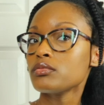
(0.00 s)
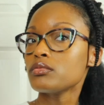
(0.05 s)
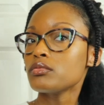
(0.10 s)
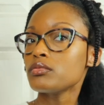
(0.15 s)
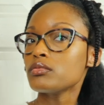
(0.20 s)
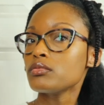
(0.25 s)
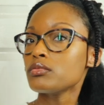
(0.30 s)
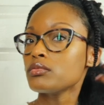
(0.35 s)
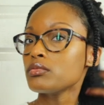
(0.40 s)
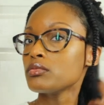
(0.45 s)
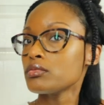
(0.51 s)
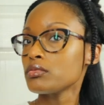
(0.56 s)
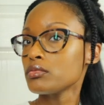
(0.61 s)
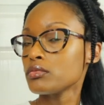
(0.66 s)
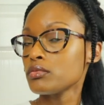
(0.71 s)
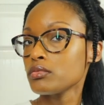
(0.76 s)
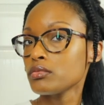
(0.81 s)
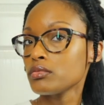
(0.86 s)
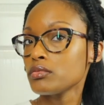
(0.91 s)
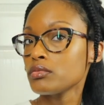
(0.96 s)

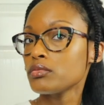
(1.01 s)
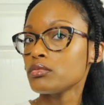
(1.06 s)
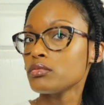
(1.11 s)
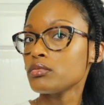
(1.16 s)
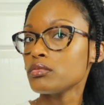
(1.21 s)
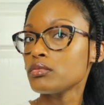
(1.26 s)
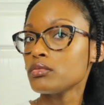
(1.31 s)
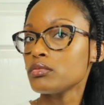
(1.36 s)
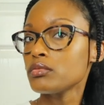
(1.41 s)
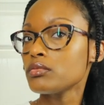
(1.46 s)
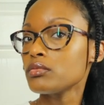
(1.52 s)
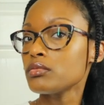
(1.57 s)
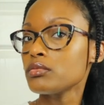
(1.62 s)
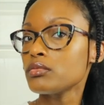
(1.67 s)
Nobody speaks.